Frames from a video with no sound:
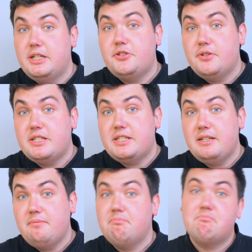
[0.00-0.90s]

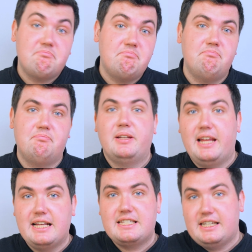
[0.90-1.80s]
interesting?
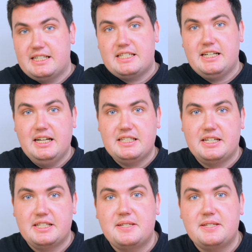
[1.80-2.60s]
Let's get started.